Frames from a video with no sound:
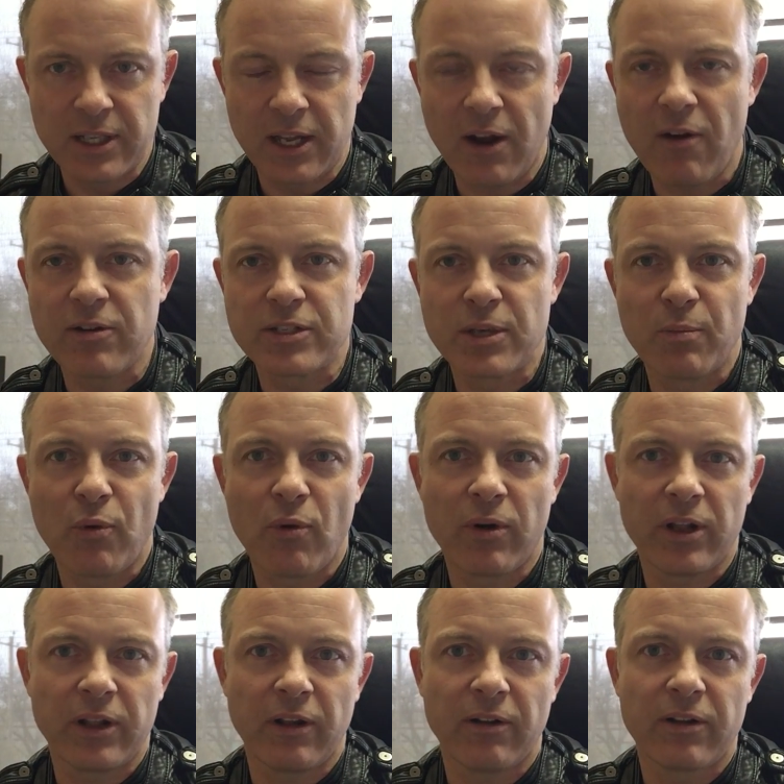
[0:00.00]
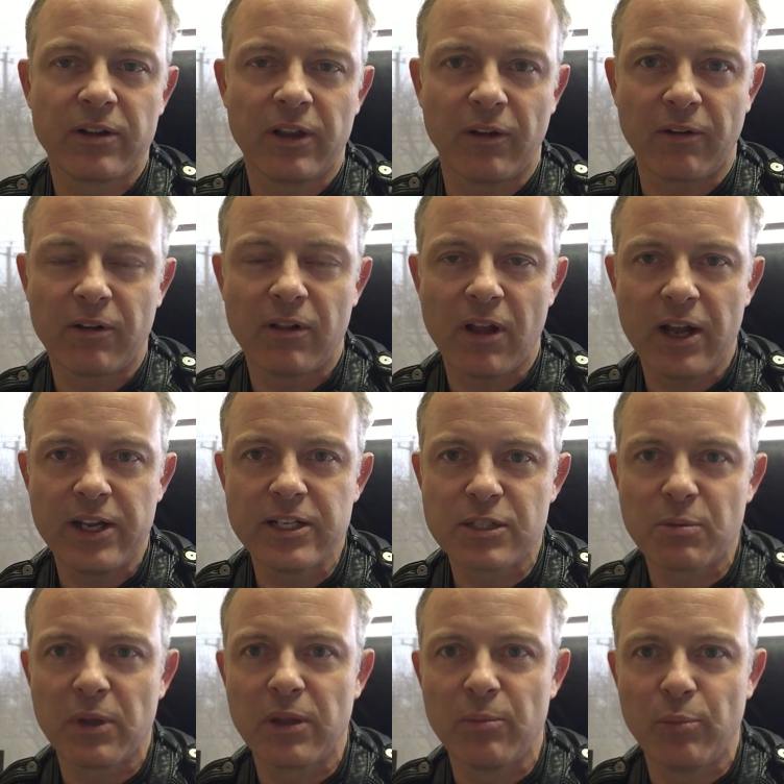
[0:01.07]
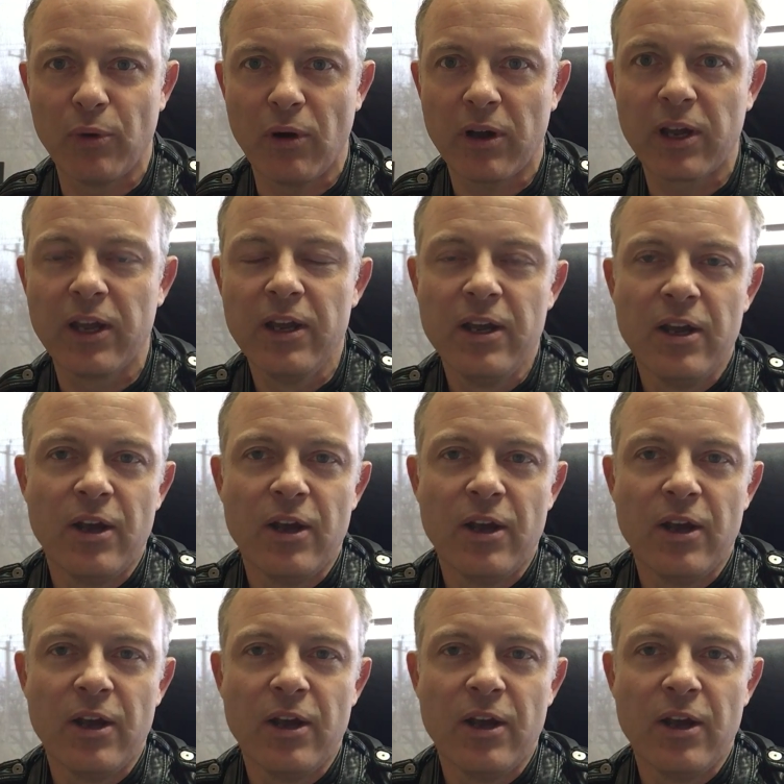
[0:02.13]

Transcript: They aren't supporting their clients with a book.